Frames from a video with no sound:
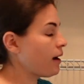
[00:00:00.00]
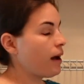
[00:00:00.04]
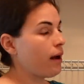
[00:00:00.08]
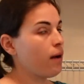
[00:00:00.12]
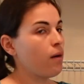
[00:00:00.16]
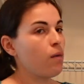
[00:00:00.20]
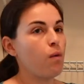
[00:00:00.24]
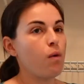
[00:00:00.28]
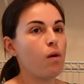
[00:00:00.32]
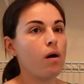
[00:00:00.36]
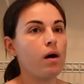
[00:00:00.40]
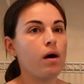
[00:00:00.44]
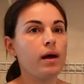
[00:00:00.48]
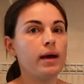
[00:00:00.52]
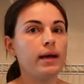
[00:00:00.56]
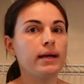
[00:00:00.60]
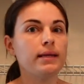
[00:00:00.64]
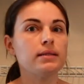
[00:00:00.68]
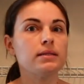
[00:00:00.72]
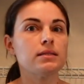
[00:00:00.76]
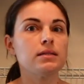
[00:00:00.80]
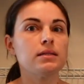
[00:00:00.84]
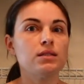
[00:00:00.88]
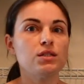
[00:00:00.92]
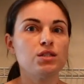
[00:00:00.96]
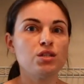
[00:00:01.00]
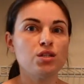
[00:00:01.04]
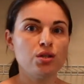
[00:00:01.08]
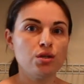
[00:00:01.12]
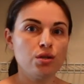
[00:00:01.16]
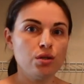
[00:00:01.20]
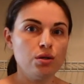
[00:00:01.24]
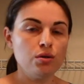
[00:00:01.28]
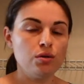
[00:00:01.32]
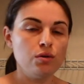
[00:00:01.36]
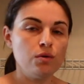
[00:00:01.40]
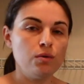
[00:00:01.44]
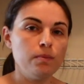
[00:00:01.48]
I want
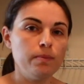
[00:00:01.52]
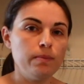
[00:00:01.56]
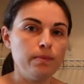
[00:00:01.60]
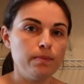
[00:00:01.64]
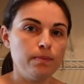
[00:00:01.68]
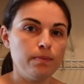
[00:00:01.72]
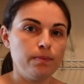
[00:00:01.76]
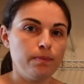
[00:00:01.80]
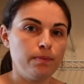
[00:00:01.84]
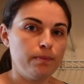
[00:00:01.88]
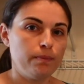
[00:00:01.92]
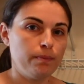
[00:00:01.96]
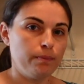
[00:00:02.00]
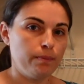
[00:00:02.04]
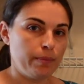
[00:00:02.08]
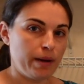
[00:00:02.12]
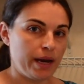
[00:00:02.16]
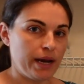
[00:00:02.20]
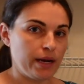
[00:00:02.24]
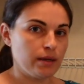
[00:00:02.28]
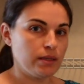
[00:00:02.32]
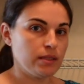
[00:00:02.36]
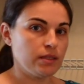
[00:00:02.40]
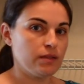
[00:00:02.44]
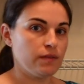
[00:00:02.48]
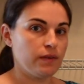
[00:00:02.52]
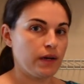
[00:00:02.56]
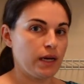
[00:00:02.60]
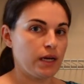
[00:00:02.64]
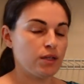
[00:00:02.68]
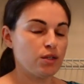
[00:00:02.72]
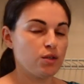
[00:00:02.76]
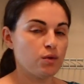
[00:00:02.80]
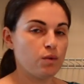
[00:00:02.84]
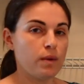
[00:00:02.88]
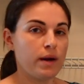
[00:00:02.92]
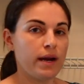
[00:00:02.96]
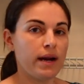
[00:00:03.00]
2 pairs of
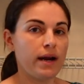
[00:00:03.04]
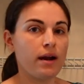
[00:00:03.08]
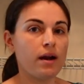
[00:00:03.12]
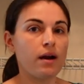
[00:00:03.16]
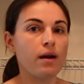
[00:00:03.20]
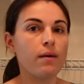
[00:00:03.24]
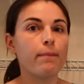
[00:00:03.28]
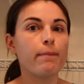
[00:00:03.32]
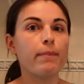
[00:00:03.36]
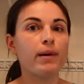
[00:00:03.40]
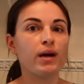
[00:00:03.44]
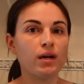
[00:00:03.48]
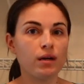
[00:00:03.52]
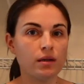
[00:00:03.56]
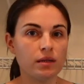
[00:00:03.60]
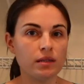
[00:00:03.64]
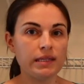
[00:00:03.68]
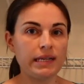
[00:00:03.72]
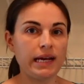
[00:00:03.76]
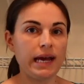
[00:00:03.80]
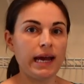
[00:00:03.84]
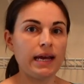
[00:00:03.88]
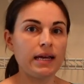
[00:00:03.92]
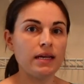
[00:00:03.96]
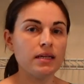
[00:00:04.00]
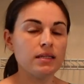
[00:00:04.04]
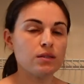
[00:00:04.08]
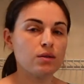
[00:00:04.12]
underwear per day,